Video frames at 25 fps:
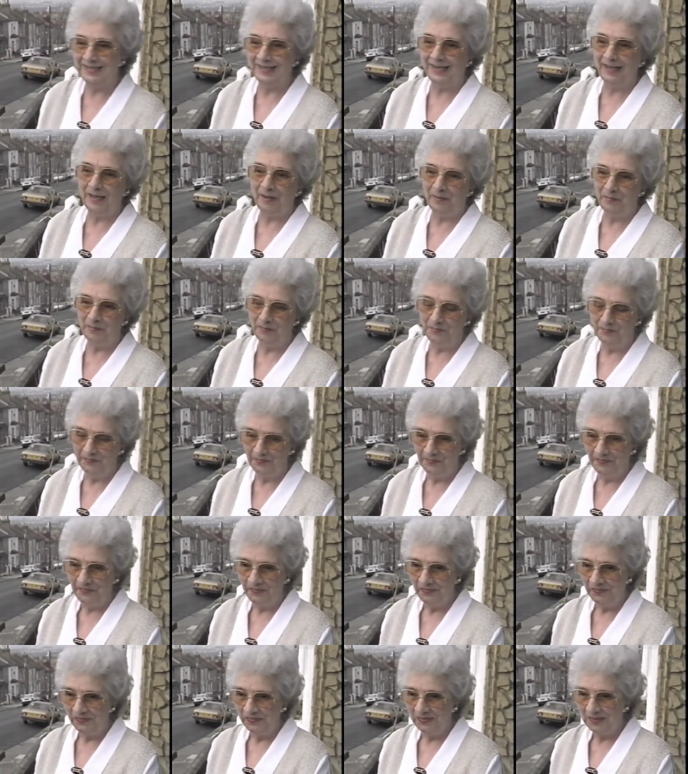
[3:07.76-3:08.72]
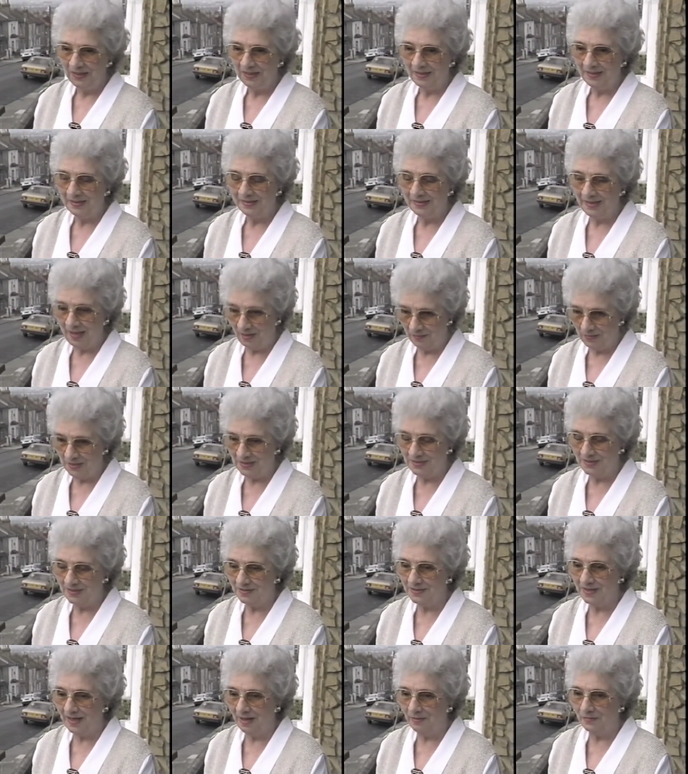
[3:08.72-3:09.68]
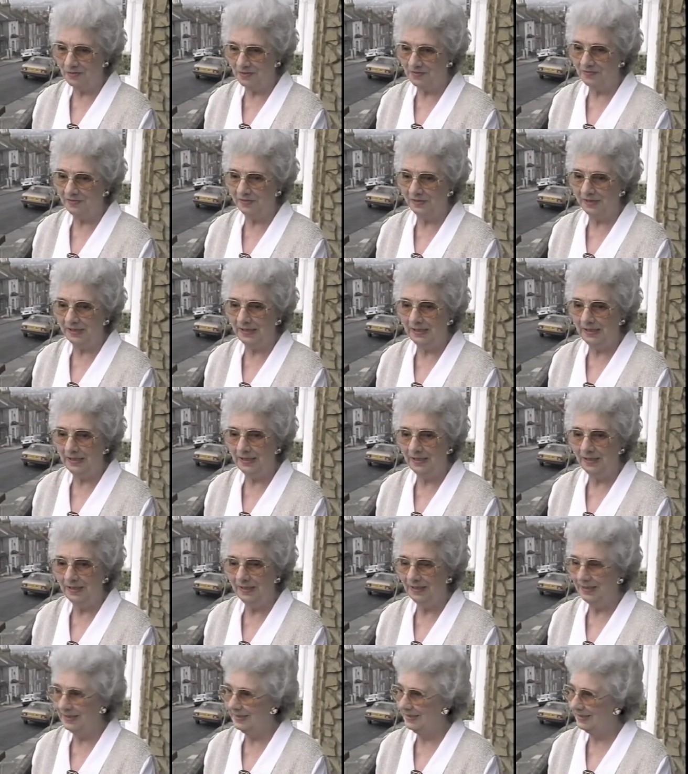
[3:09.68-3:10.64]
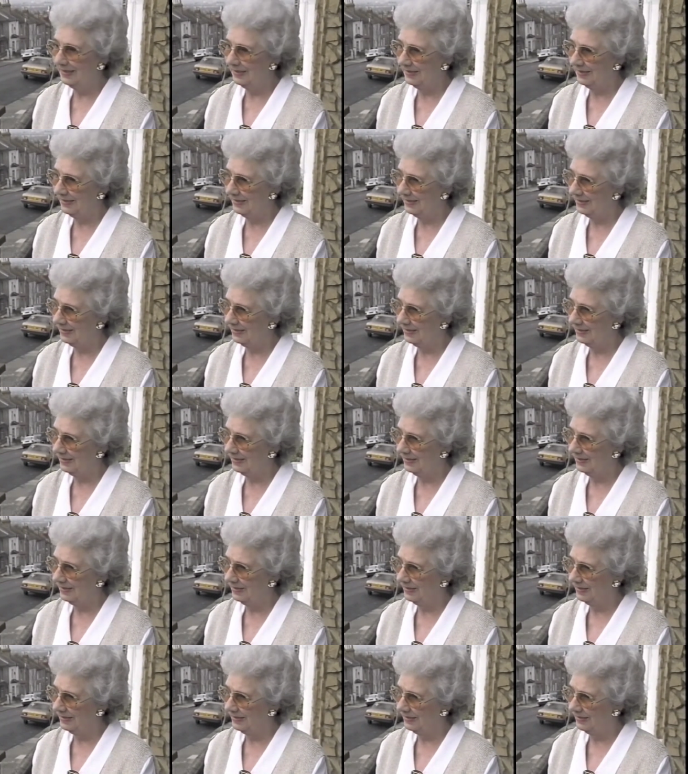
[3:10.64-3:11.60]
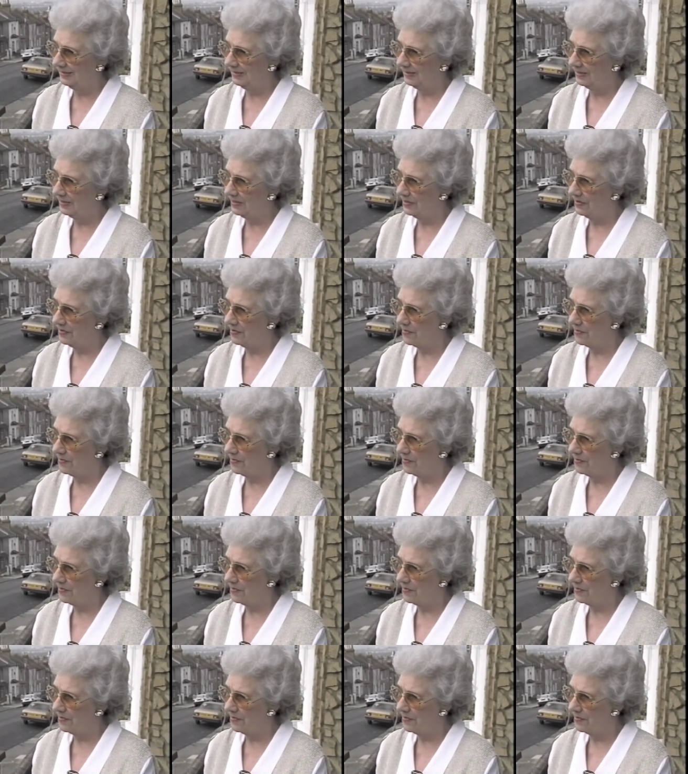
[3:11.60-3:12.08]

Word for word: um, that was that was funny. So can you just say that again? Just, just suddenly